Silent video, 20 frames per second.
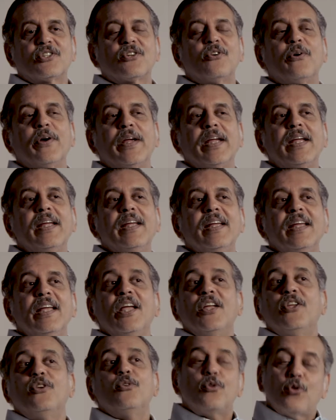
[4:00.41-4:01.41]
going.
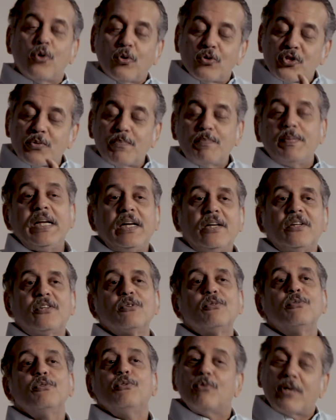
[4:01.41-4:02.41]
You don't speak
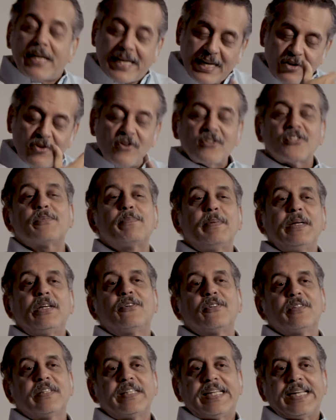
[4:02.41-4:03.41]
to, you cannot speak to
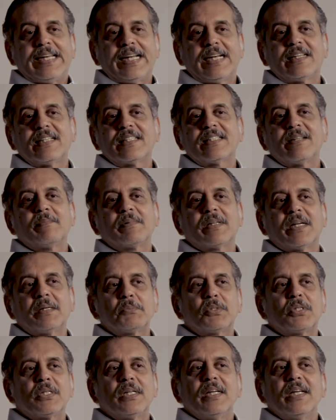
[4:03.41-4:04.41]
the director
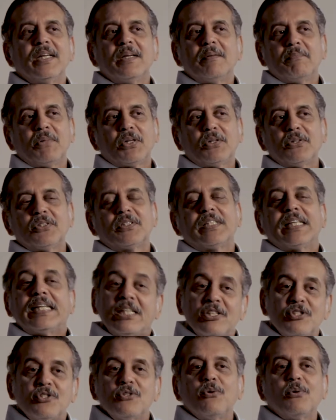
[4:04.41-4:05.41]
sometimes because there
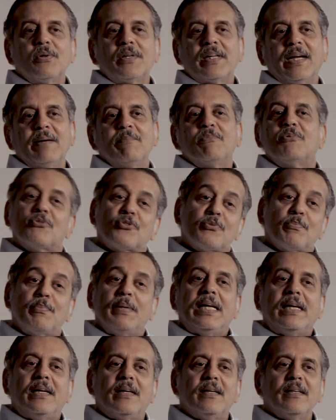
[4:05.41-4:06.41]
is no time to
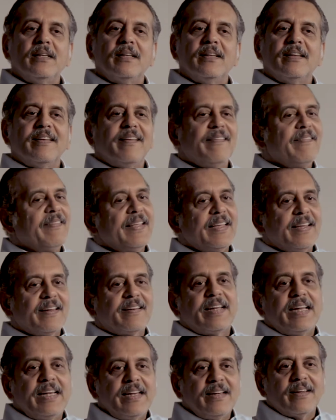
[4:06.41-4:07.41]
speak. They are,
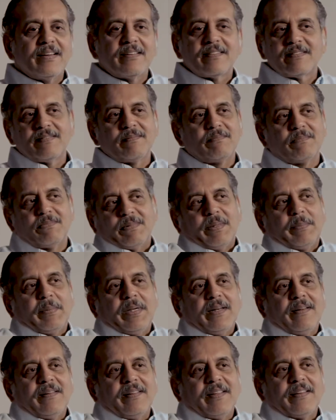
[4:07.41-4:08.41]
I
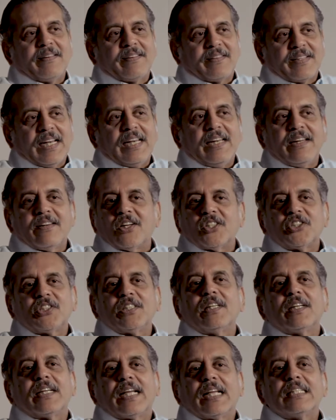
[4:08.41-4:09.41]
mean, they are really rushing
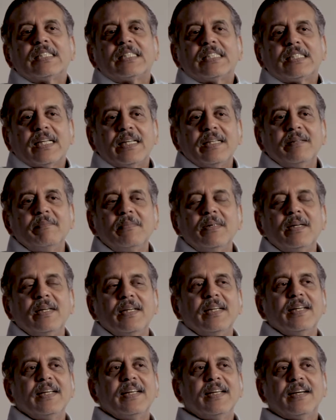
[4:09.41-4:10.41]
against time,
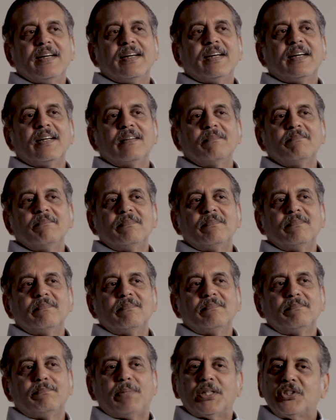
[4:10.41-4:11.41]
uh,
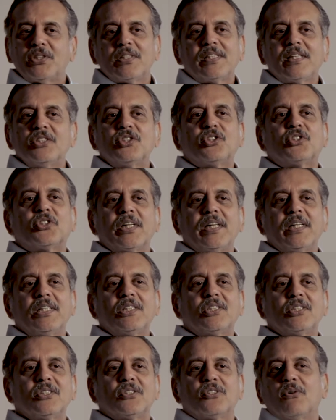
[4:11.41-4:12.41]
budget
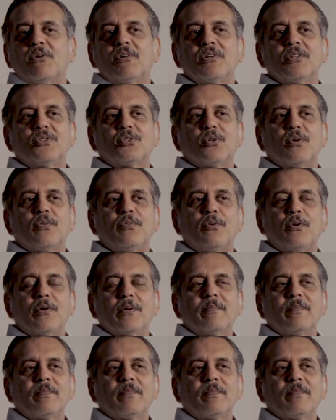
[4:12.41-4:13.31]
constraints and so on and so forth.